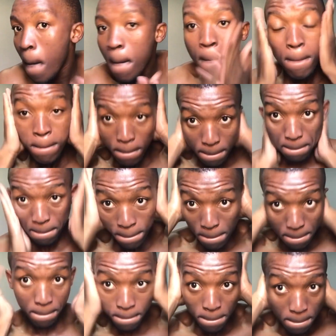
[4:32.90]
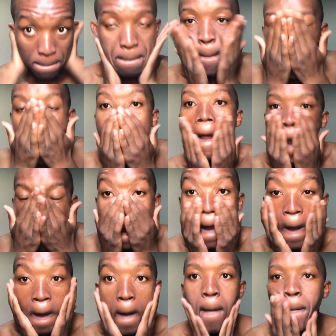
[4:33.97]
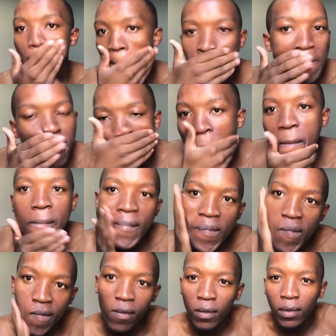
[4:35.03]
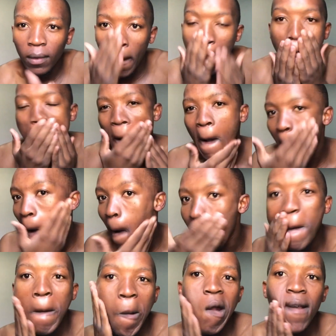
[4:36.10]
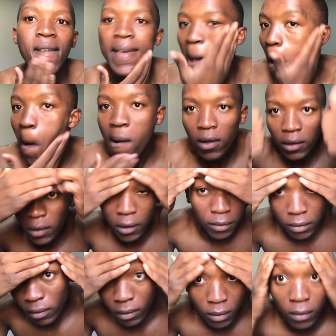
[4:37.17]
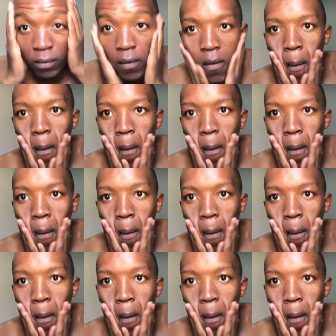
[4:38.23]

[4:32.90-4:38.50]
And guys, I forgot to mention, I only use scrub 3 times a week.